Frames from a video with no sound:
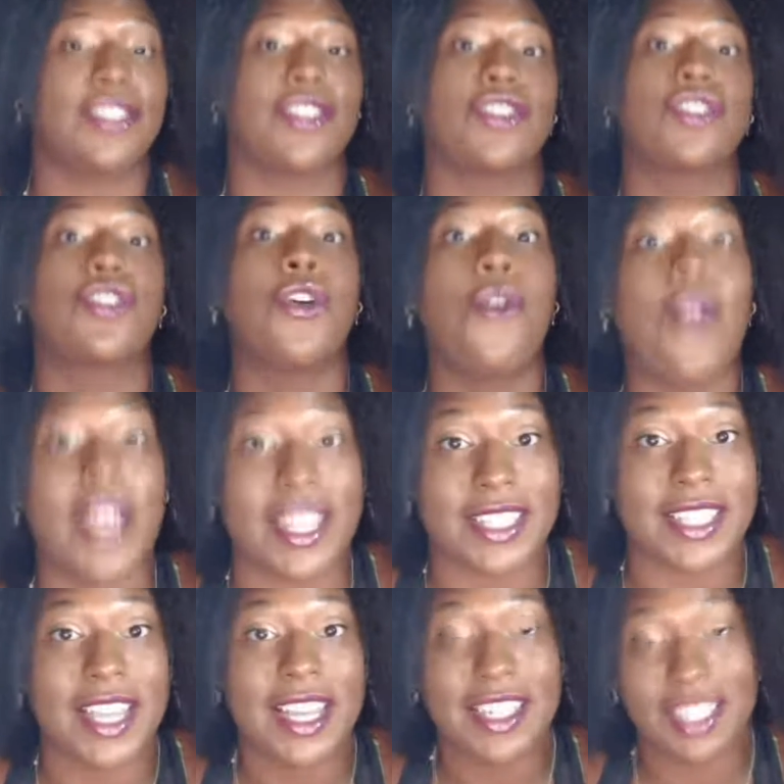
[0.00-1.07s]
It's a
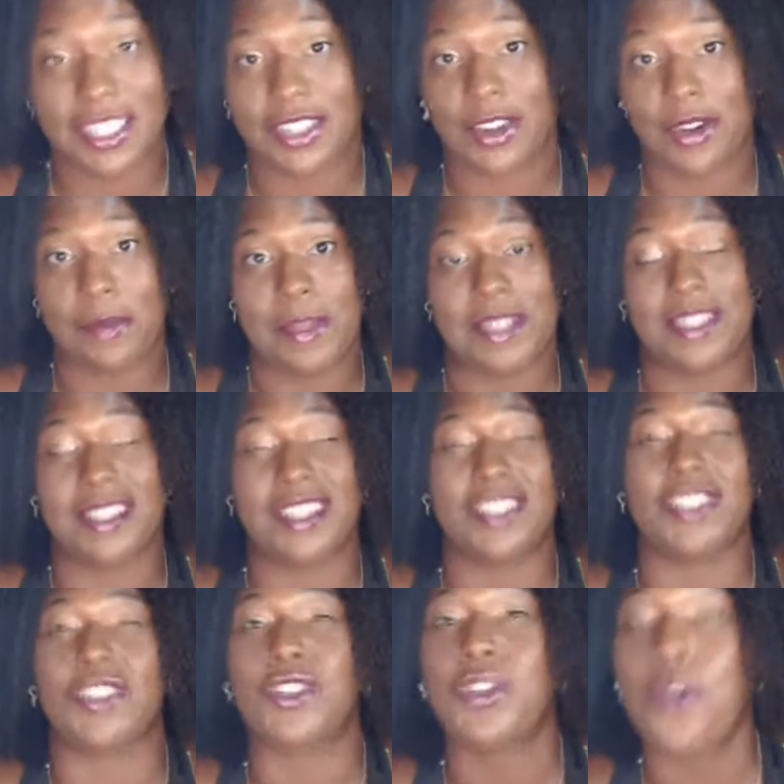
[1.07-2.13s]
choice to start a business.
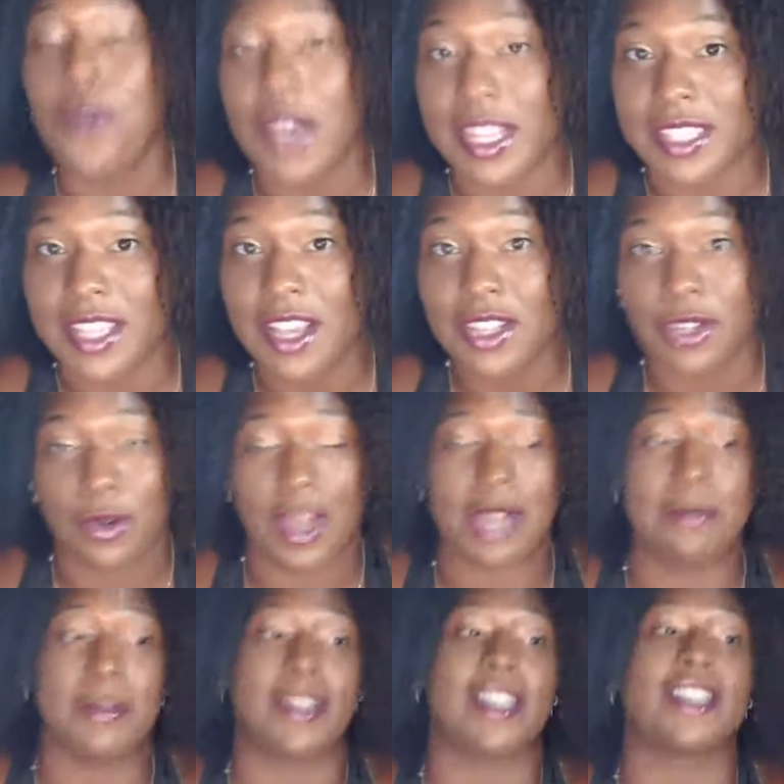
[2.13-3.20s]
It's a choice to
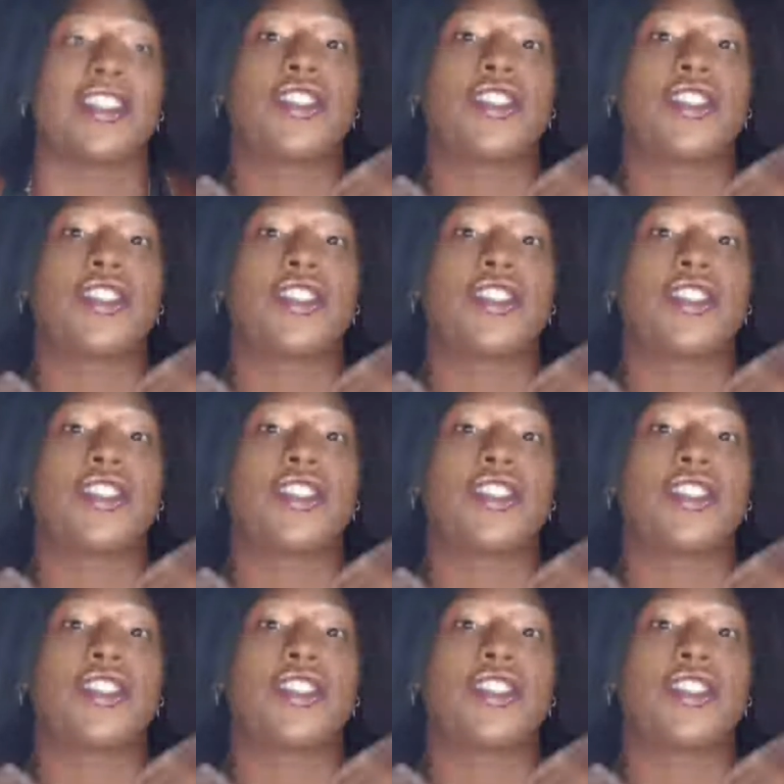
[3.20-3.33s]
write a book.